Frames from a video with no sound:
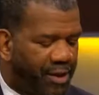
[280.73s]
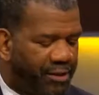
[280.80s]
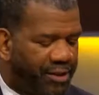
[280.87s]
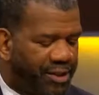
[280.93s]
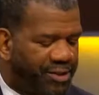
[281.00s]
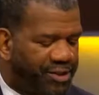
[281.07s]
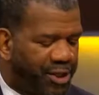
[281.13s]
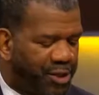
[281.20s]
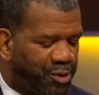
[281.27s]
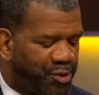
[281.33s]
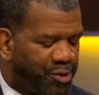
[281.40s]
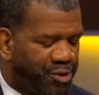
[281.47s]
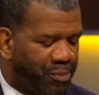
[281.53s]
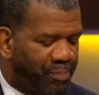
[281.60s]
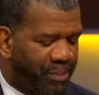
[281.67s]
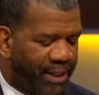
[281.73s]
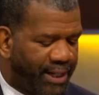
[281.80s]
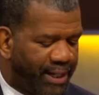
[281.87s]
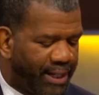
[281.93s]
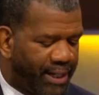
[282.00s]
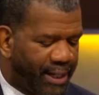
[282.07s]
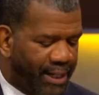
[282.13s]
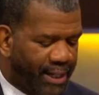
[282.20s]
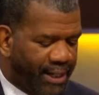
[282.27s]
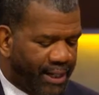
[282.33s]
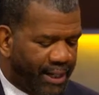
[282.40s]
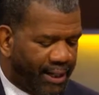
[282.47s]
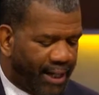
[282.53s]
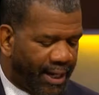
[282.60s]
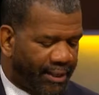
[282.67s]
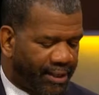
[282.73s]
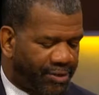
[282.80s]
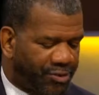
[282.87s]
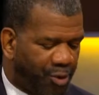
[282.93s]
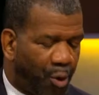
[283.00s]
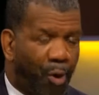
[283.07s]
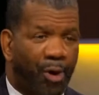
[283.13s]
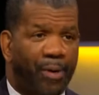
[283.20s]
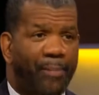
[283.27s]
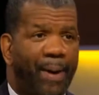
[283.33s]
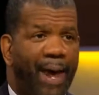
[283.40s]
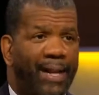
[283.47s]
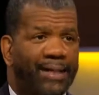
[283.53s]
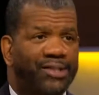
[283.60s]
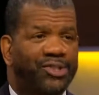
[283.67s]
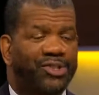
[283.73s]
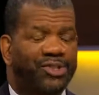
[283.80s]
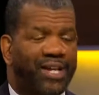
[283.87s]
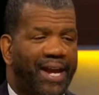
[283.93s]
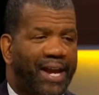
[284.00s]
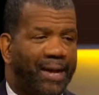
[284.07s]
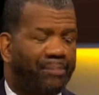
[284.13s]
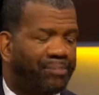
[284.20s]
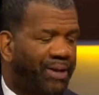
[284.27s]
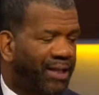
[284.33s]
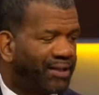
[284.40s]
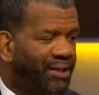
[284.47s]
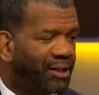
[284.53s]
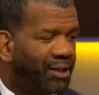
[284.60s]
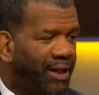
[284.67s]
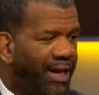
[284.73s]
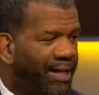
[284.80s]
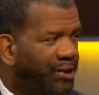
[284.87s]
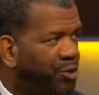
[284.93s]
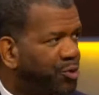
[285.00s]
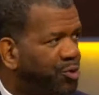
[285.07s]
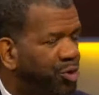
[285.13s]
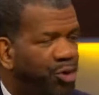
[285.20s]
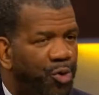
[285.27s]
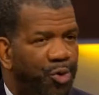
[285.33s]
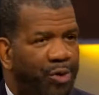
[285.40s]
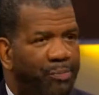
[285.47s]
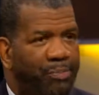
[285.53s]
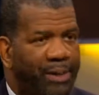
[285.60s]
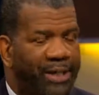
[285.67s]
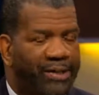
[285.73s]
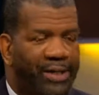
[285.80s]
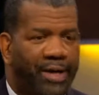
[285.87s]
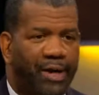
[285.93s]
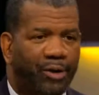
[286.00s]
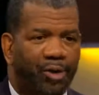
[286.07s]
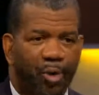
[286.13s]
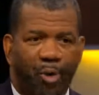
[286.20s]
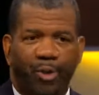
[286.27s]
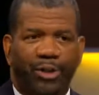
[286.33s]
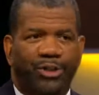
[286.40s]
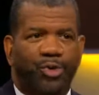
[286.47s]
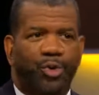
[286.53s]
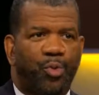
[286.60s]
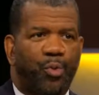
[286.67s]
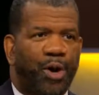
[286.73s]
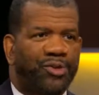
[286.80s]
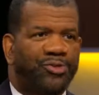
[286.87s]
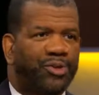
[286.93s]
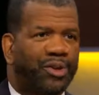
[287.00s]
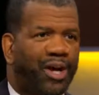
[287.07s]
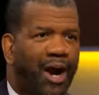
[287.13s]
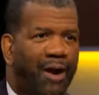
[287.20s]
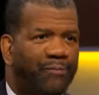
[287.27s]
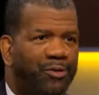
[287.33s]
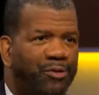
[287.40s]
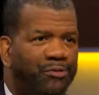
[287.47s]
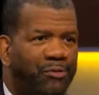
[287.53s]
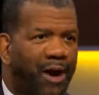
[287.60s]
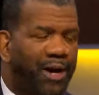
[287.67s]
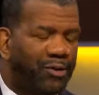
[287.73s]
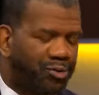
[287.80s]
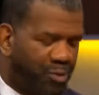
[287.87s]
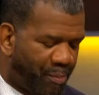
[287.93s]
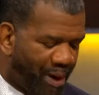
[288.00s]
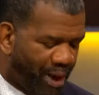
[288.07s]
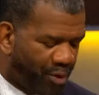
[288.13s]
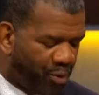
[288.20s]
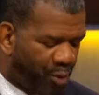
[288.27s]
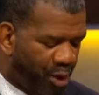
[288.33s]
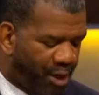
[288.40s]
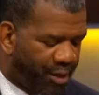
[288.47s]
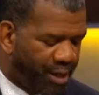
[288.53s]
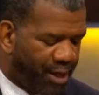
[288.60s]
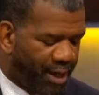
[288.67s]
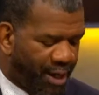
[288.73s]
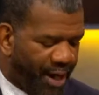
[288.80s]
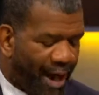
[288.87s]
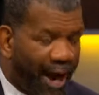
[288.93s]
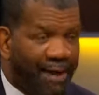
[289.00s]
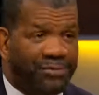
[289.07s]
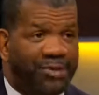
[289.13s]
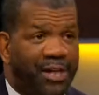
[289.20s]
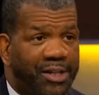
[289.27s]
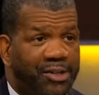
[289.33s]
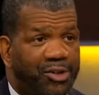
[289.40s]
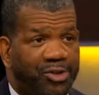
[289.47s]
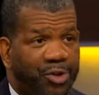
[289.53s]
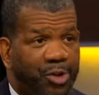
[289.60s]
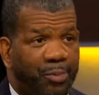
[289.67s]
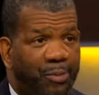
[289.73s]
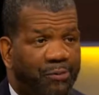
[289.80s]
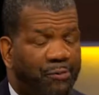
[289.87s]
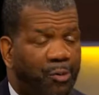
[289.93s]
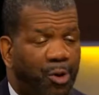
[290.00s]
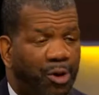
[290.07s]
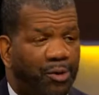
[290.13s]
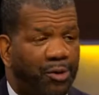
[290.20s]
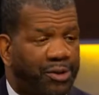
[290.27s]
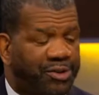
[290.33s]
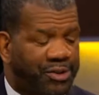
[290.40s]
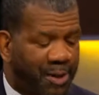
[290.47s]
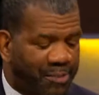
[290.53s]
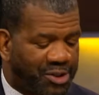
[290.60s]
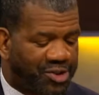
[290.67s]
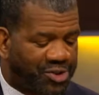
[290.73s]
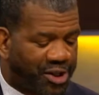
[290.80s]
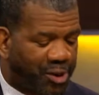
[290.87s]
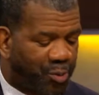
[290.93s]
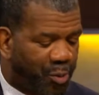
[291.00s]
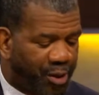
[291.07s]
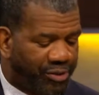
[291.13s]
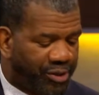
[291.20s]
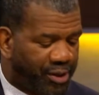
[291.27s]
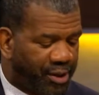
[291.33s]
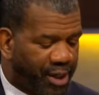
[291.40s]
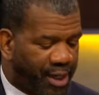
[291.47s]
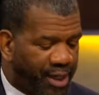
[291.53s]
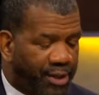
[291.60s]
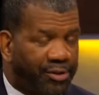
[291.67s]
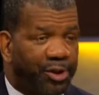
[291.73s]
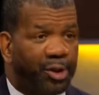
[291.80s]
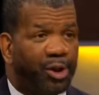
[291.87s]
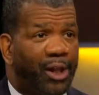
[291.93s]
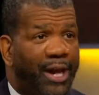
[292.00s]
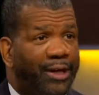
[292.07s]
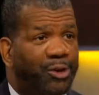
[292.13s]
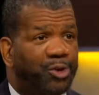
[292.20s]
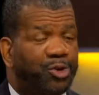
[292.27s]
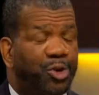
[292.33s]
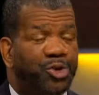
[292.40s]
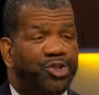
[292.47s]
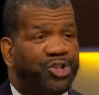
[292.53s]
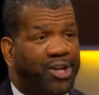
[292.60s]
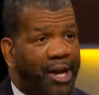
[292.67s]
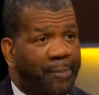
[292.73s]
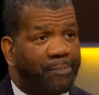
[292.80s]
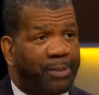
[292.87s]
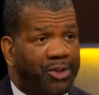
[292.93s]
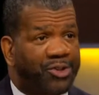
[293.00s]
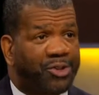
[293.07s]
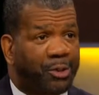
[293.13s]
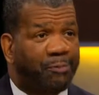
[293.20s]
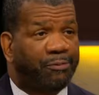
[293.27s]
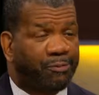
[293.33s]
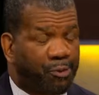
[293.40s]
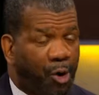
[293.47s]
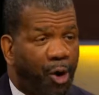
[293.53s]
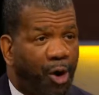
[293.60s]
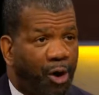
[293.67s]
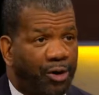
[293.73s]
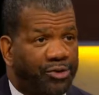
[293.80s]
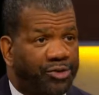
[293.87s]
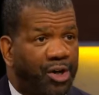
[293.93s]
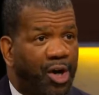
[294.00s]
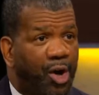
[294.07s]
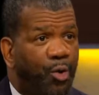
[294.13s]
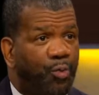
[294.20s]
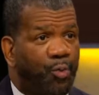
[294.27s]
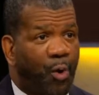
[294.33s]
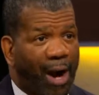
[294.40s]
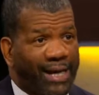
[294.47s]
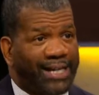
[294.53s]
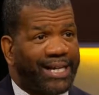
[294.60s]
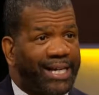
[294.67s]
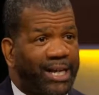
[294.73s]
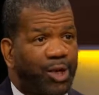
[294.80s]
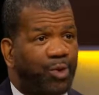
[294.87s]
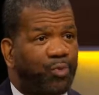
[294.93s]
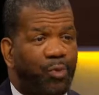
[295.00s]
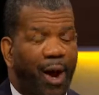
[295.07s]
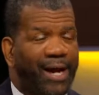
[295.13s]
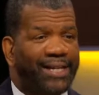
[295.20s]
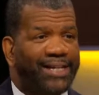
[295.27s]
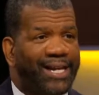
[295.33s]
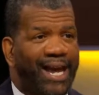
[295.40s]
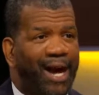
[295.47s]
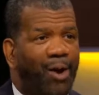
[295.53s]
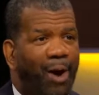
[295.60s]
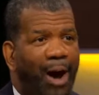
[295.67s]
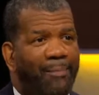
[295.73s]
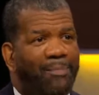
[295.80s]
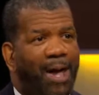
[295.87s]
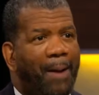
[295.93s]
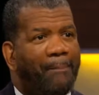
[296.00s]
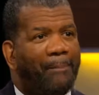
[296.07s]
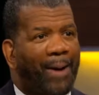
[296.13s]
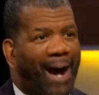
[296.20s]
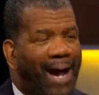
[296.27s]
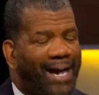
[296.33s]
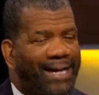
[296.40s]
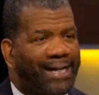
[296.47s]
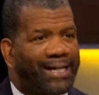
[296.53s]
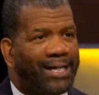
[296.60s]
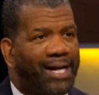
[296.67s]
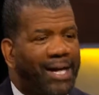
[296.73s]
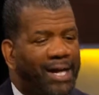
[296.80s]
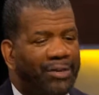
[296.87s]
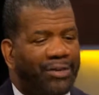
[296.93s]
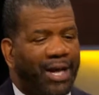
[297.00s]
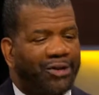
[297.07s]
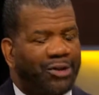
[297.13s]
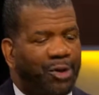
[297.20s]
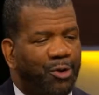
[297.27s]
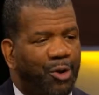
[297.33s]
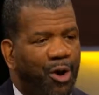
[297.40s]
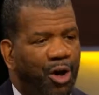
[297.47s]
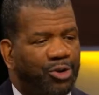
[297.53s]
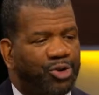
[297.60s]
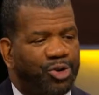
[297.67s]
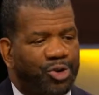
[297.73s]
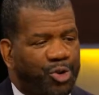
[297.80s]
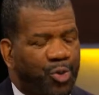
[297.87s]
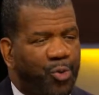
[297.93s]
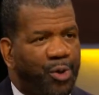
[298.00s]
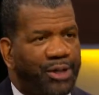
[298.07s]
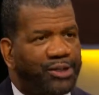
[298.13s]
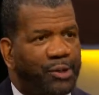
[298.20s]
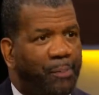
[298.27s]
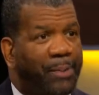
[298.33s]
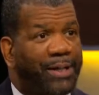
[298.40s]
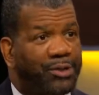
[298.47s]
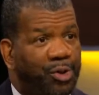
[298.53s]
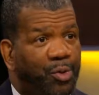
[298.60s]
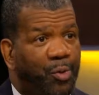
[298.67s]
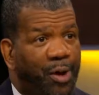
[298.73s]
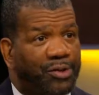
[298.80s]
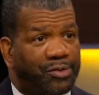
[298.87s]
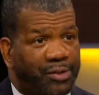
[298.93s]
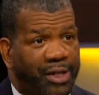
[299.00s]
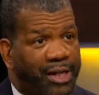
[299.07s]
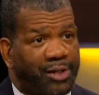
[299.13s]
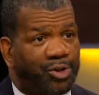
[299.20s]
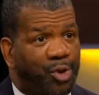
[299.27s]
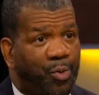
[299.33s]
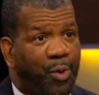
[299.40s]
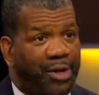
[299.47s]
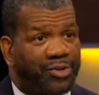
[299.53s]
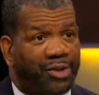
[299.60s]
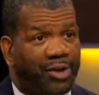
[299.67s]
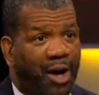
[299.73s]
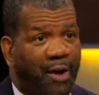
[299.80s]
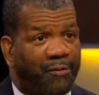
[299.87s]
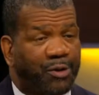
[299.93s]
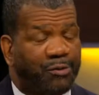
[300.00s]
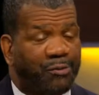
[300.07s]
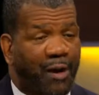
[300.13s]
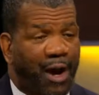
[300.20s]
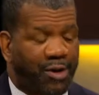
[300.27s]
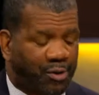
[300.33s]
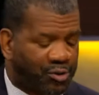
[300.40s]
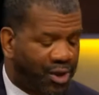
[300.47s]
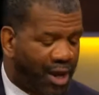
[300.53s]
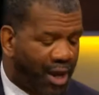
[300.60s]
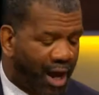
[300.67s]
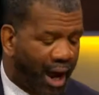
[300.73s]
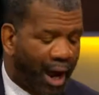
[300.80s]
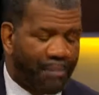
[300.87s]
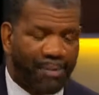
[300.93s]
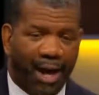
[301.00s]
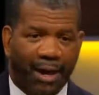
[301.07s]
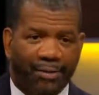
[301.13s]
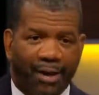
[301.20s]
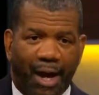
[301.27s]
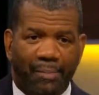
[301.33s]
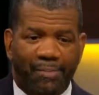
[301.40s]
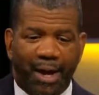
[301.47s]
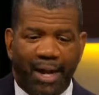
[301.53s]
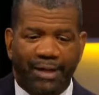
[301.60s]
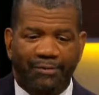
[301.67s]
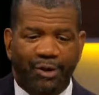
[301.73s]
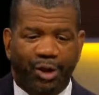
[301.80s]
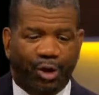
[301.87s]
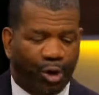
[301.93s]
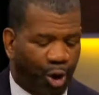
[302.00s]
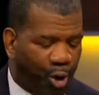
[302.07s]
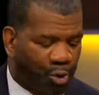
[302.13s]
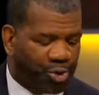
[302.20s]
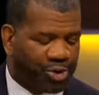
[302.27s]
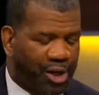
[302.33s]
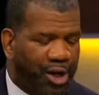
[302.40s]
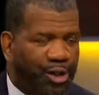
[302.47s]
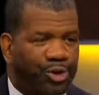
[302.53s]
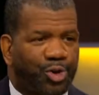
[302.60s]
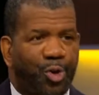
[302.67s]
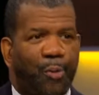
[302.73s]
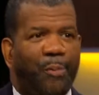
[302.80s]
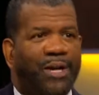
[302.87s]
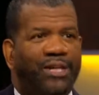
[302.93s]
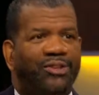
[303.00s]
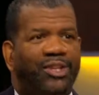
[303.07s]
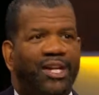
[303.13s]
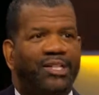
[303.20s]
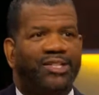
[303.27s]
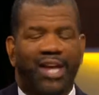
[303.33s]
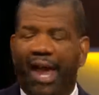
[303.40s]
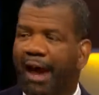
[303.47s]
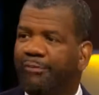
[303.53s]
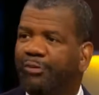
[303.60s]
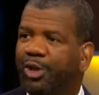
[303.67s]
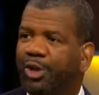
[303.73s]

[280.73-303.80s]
continues to be like it's automatic stamp that the Lakers are going to be there, going to the Western Conference Finals no matter what. I've said this to you before, Chris, and I'm going to stick with it. The Lakers are championship frauds right here, right now. I'm not buying that they're a shoo-in to be to the get into the Western Conference Finals. I'm not even close. Too many things have to